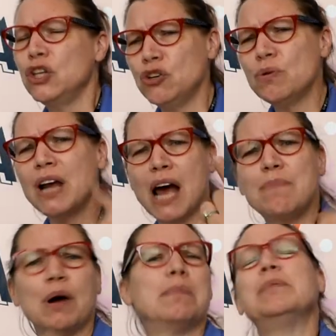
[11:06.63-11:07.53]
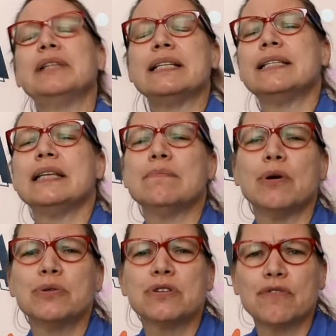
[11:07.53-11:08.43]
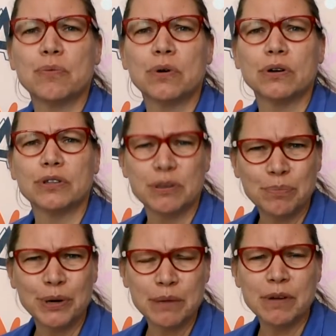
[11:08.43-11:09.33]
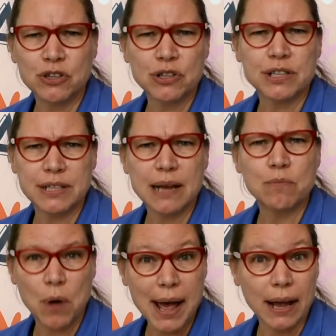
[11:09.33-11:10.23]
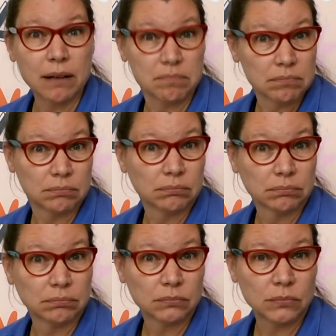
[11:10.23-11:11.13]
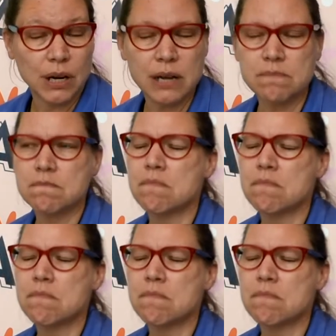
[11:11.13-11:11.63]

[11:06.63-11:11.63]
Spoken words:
you and I probably see most of the world in pretty much the same way, right?